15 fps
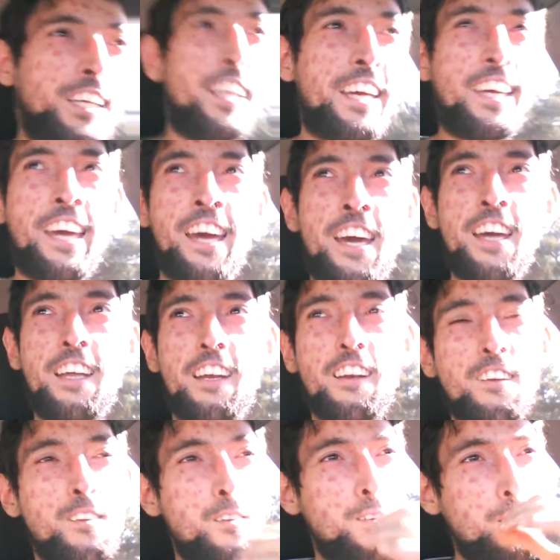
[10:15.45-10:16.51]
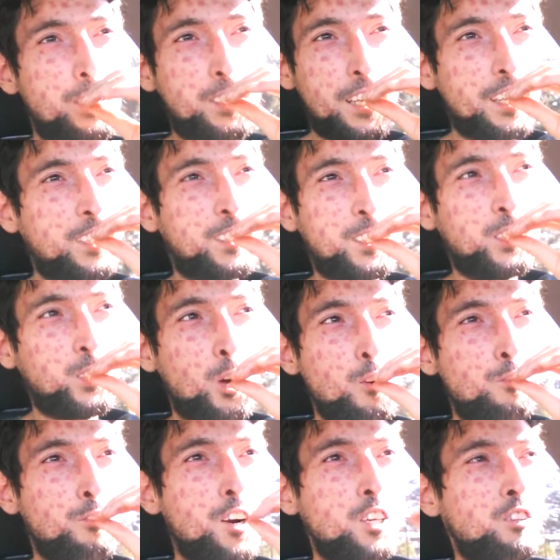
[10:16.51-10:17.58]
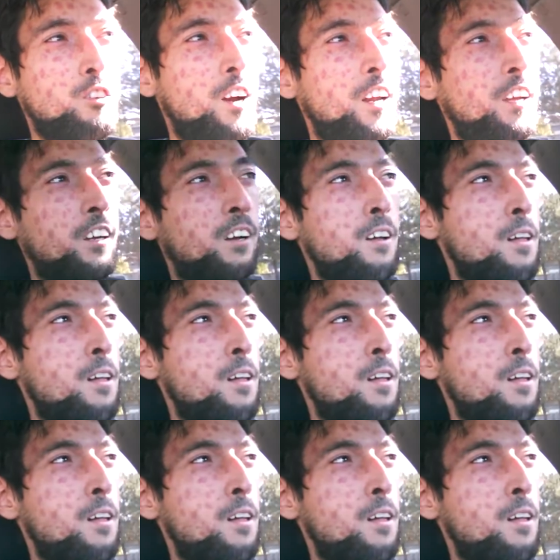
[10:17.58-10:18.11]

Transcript: they can't. It's like so frustrating.